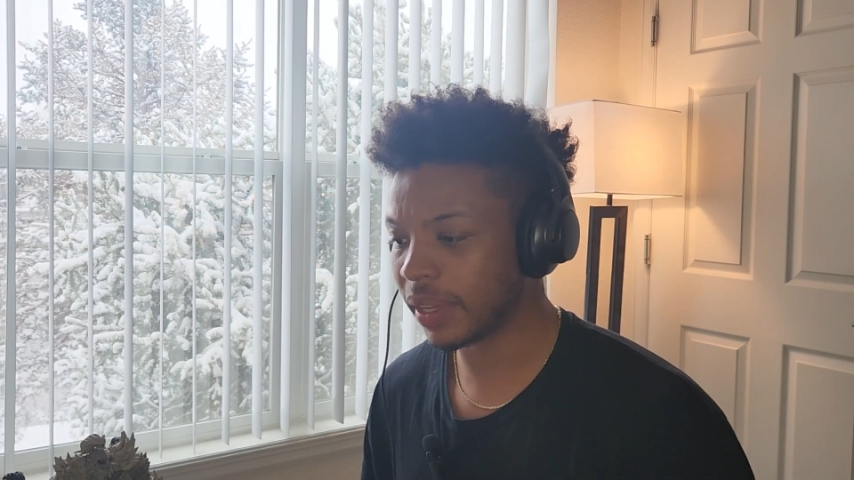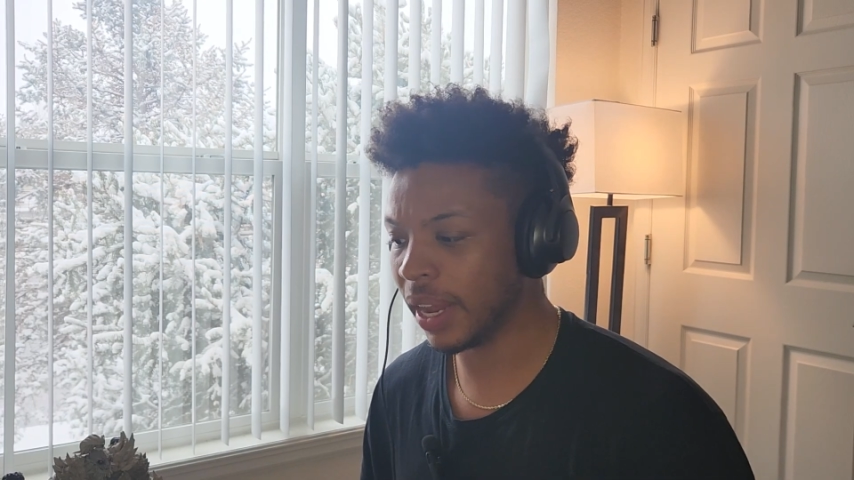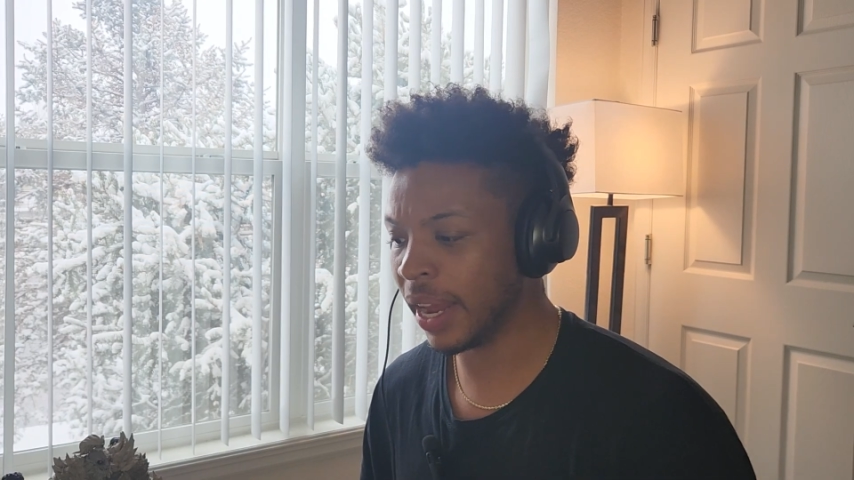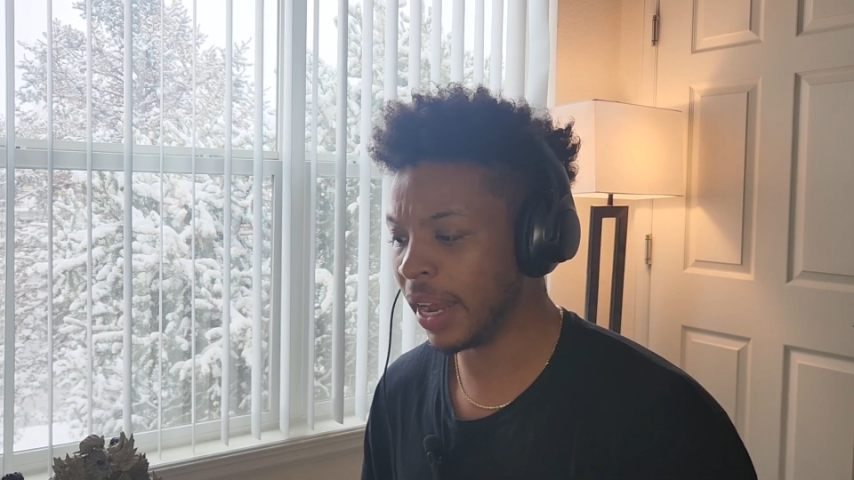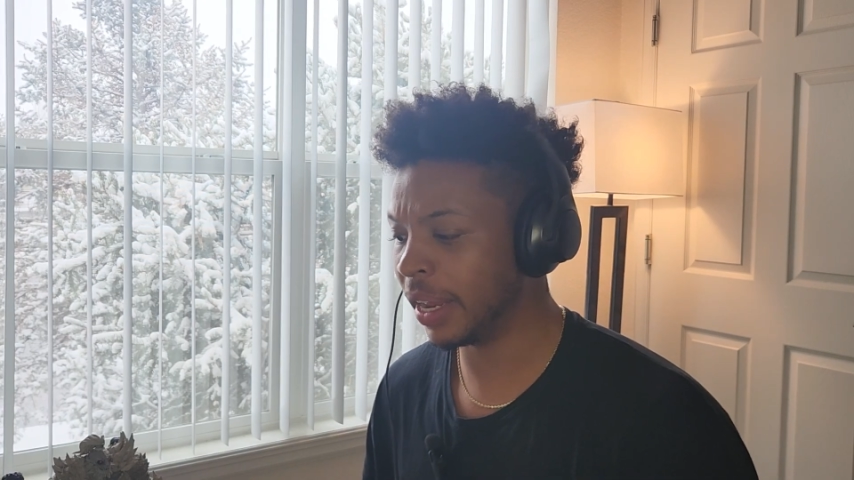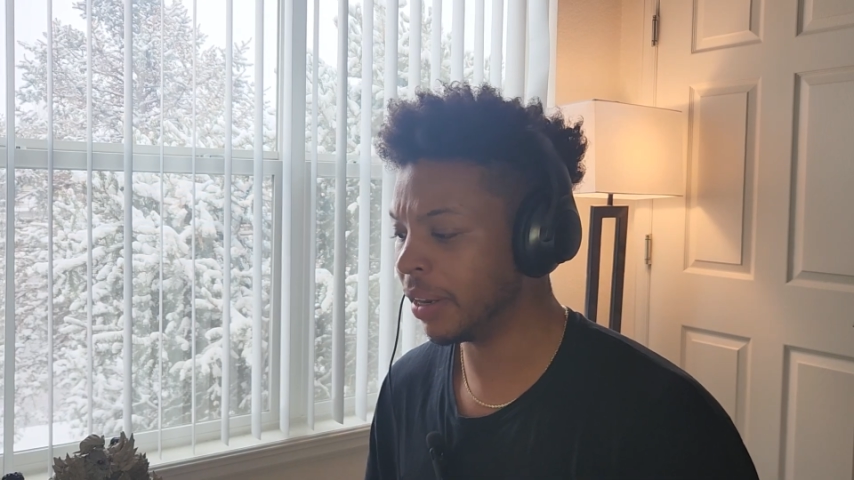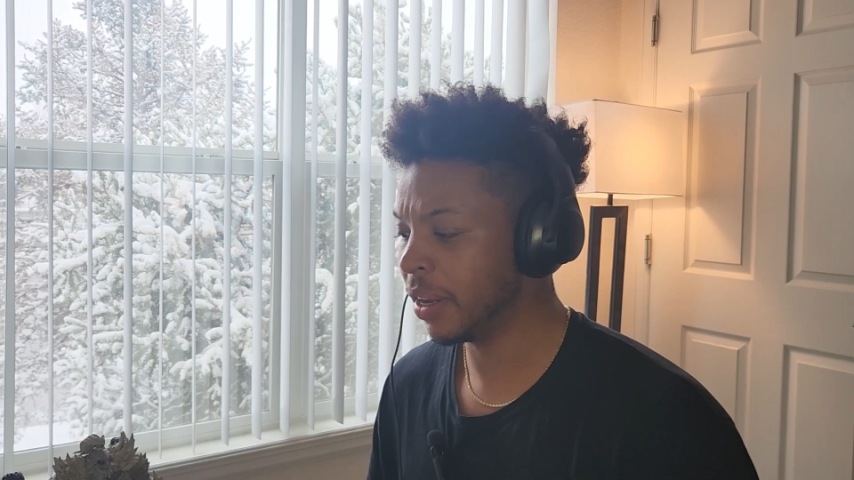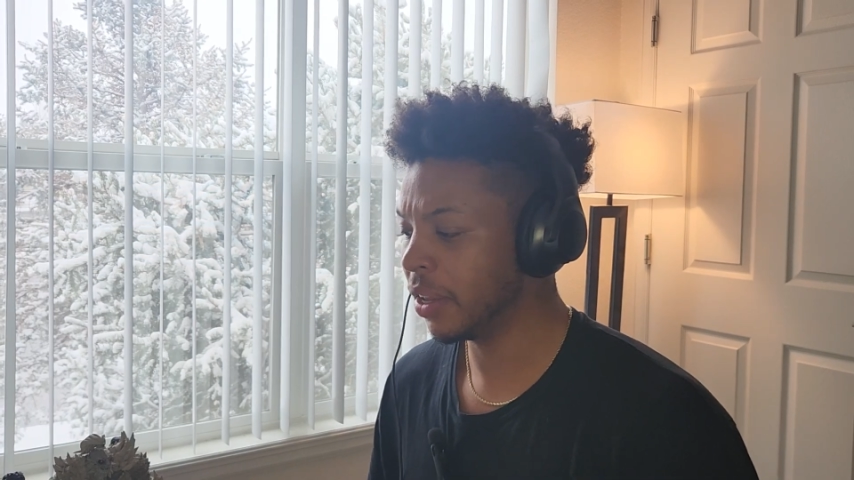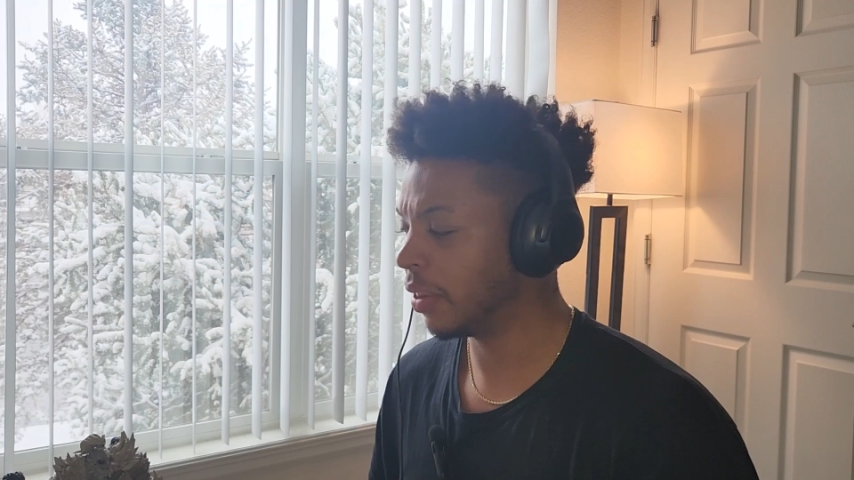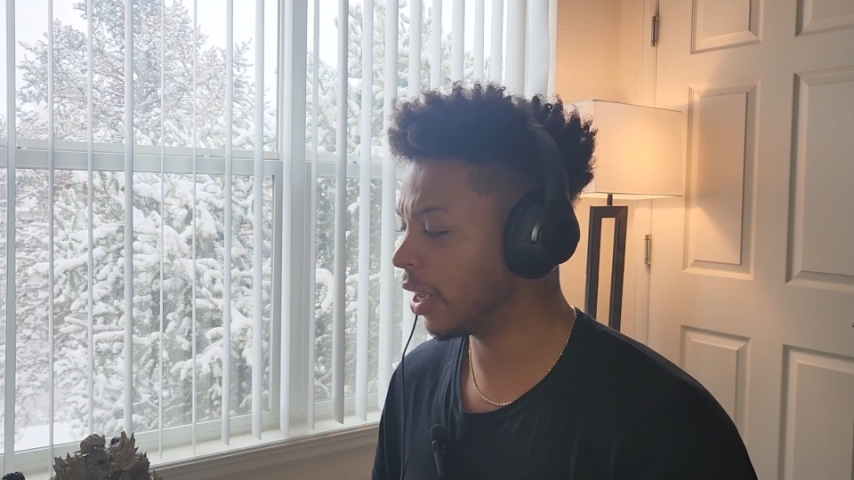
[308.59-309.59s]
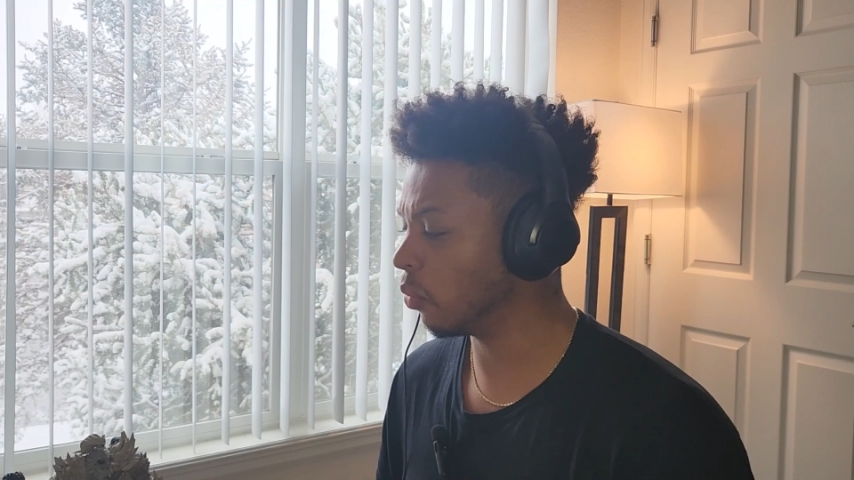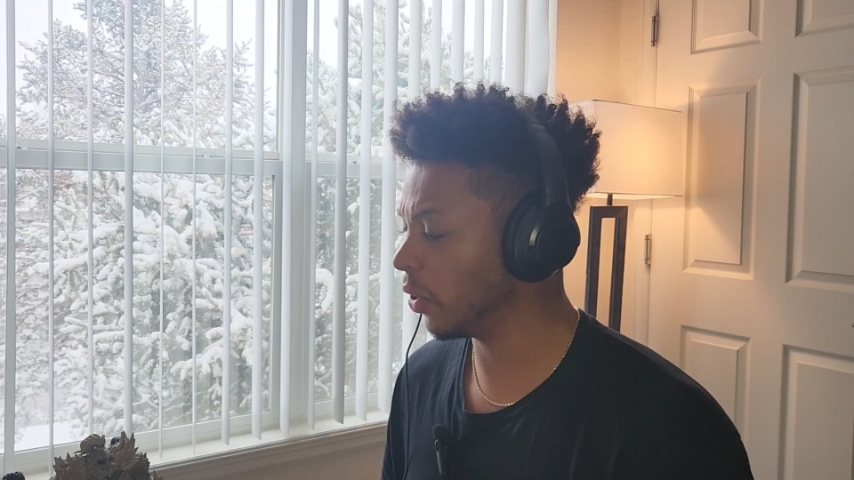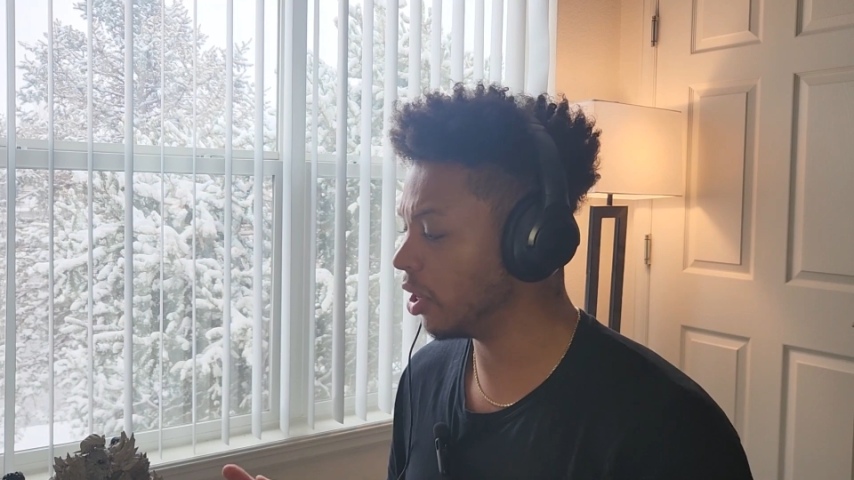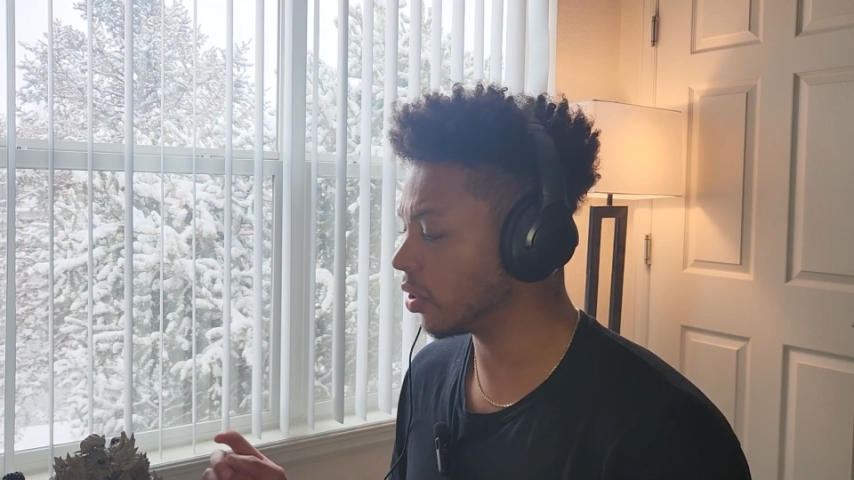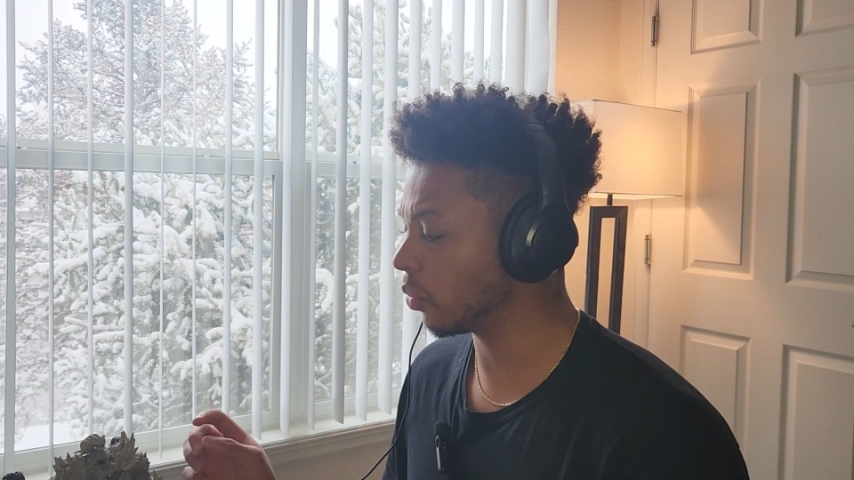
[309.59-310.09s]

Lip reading: And they can reuse